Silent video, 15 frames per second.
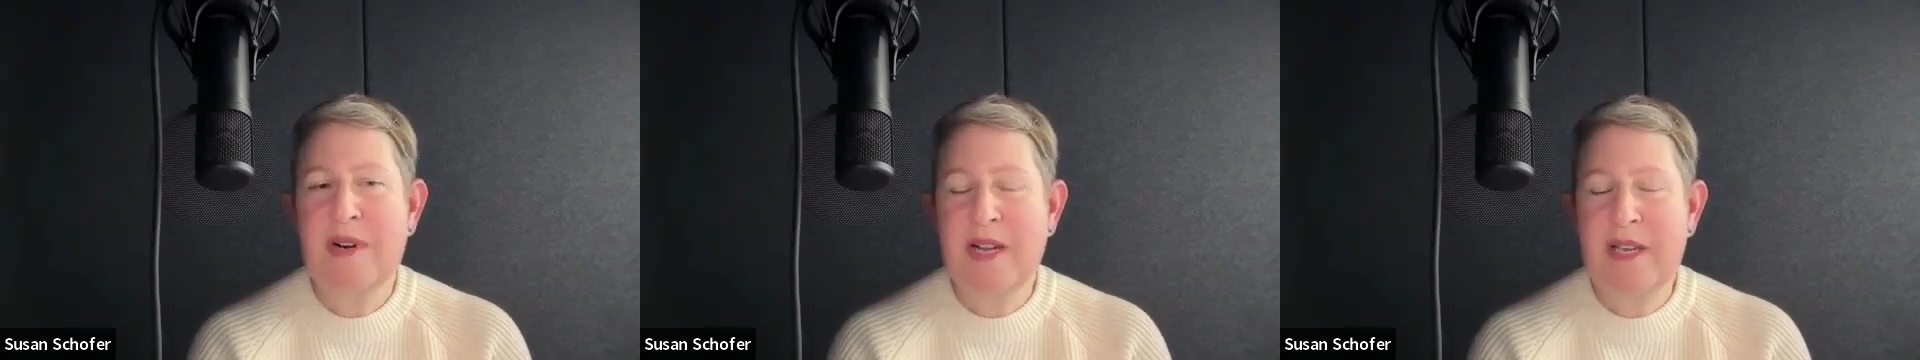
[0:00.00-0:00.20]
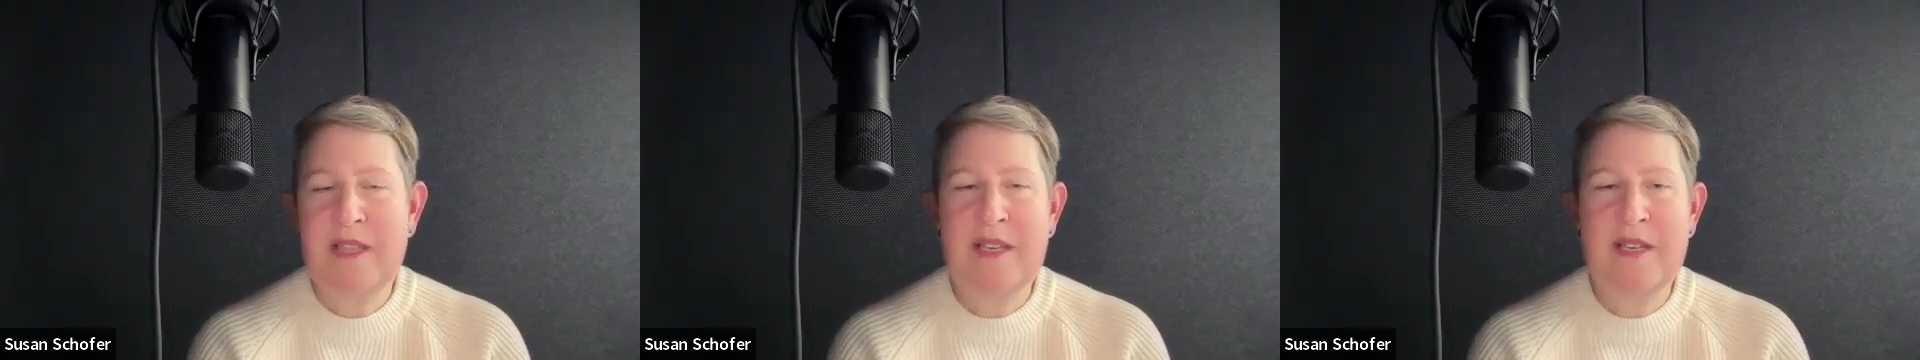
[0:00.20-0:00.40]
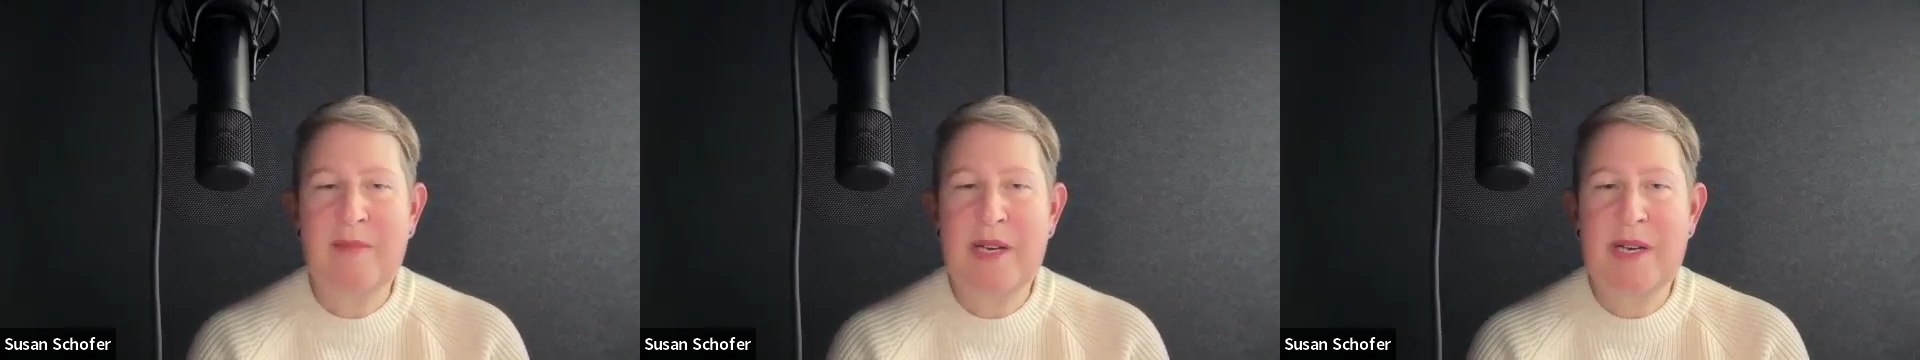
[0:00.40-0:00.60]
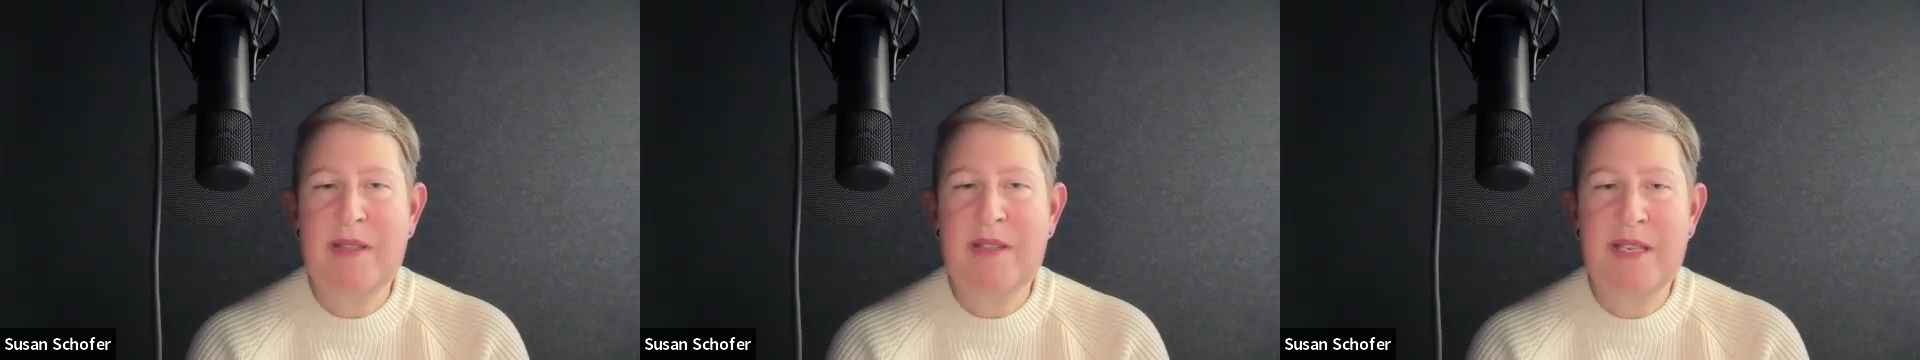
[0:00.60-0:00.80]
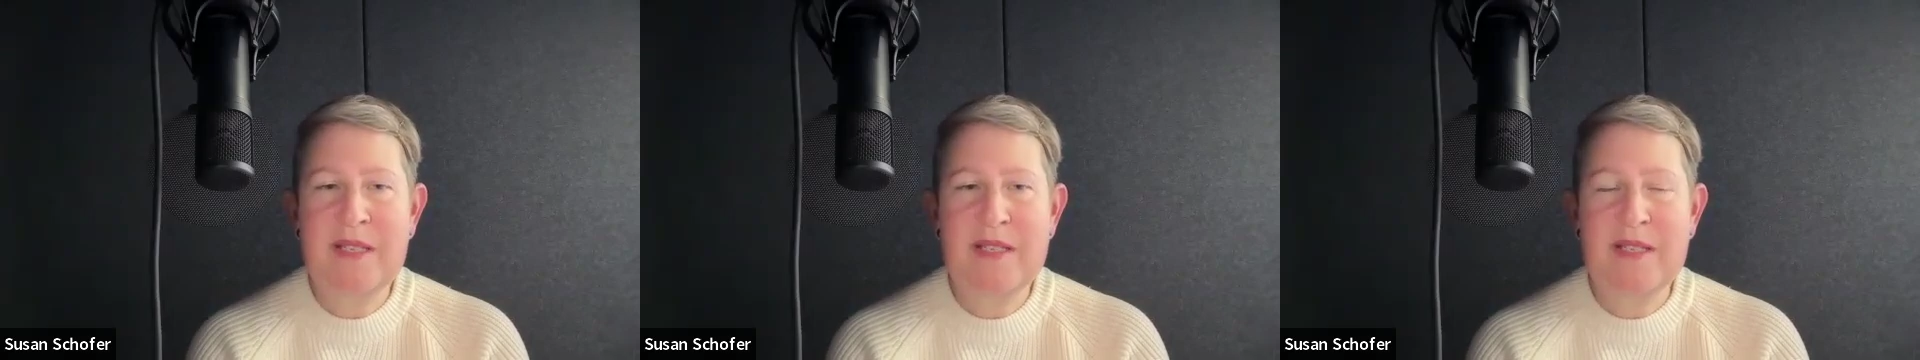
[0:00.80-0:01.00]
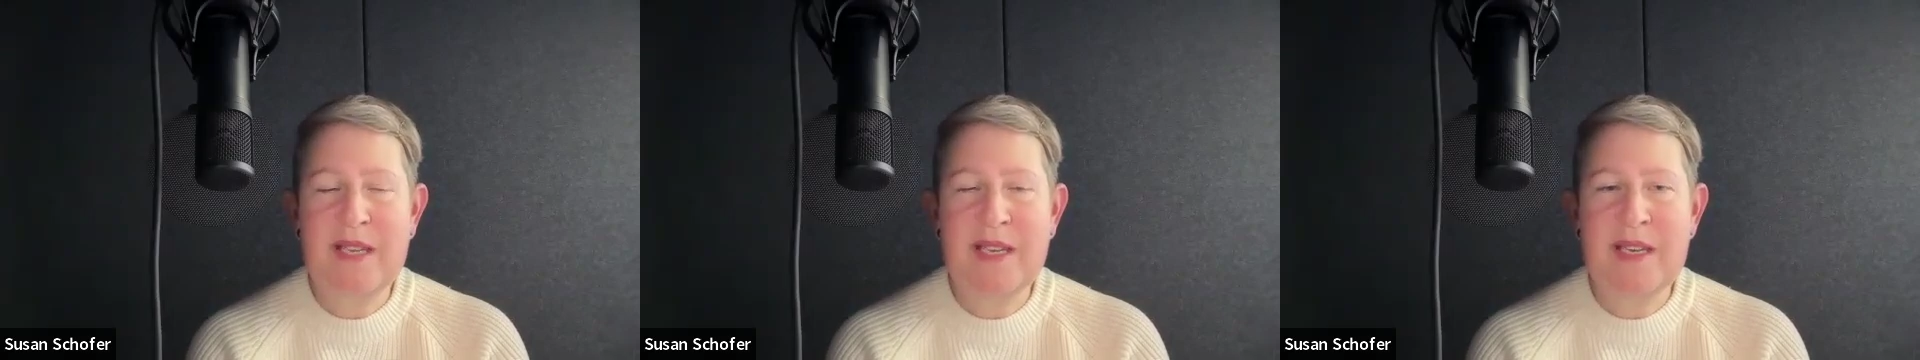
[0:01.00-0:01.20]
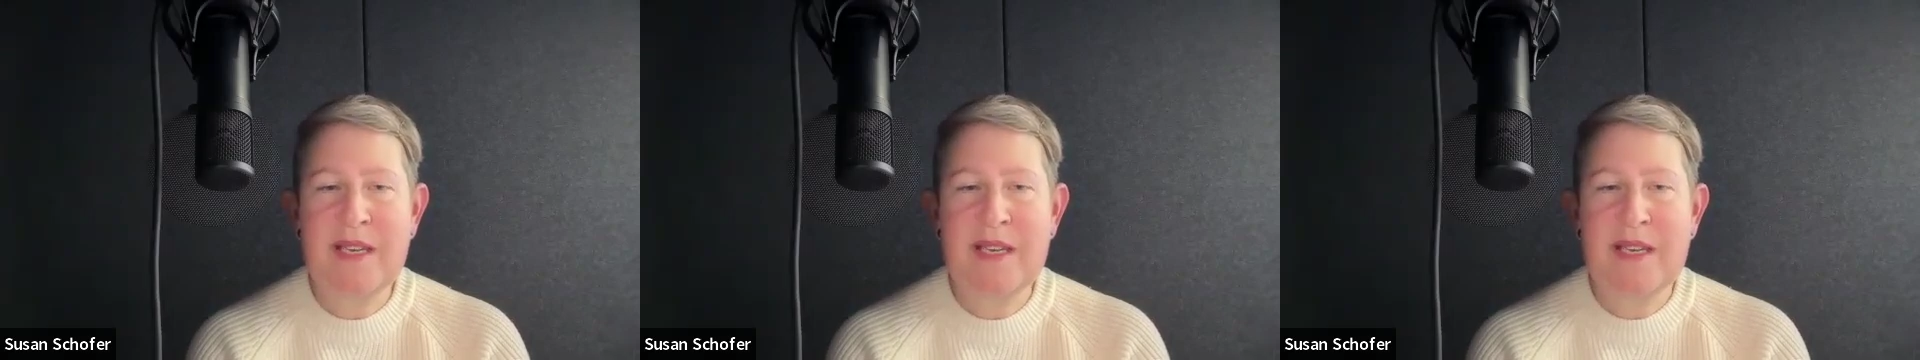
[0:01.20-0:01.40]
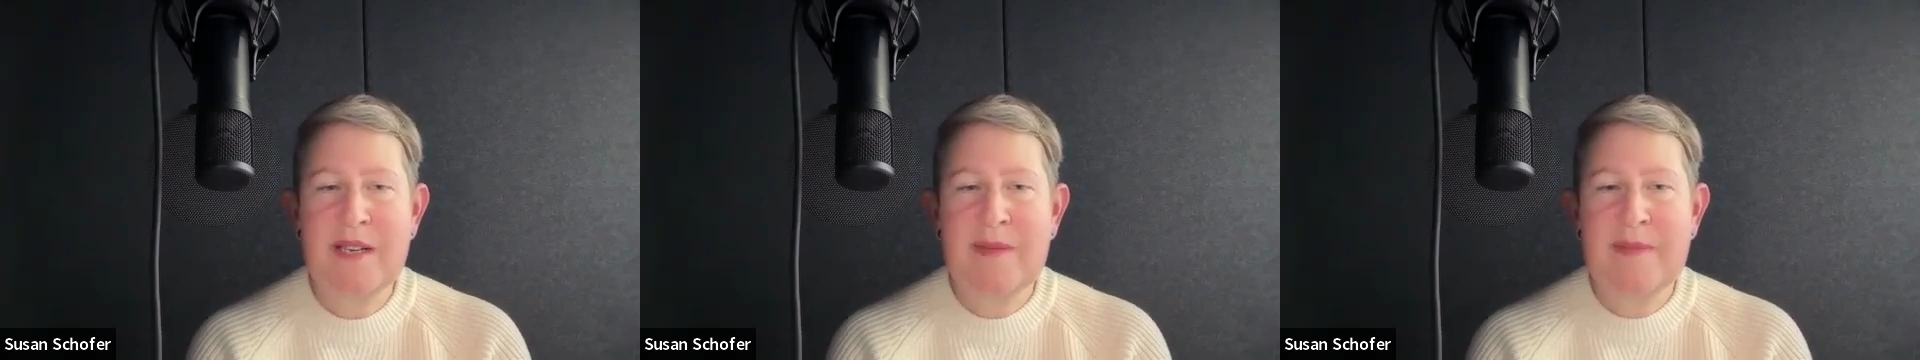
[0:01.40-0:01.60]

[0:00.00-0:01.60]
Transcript: when I think about things like,